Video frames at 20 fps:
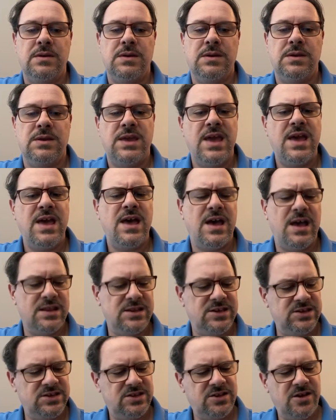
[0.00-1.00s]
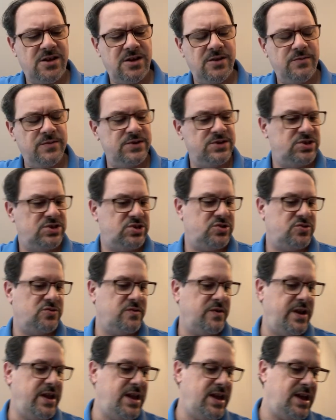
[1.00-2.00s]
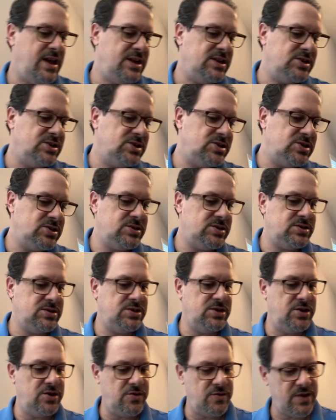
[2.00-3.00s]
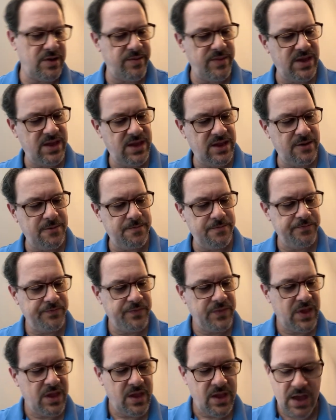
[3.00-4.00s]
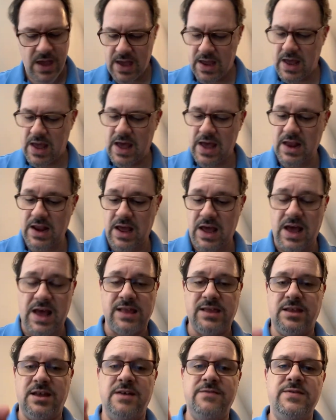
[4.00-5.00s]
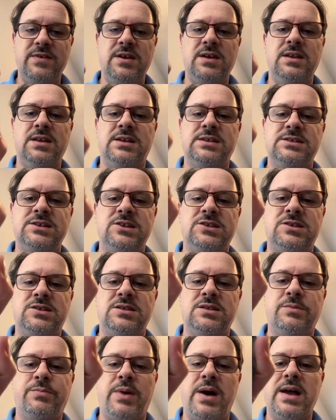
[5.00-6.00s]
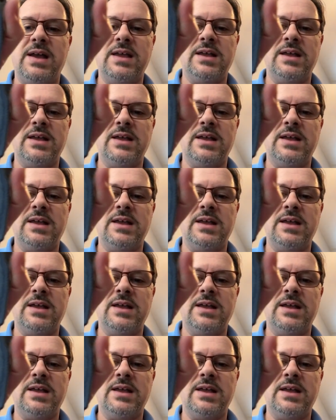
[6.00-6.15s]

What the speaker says: Yeah, I just thought it was strange. You know what I mean? I love it because it's the pocket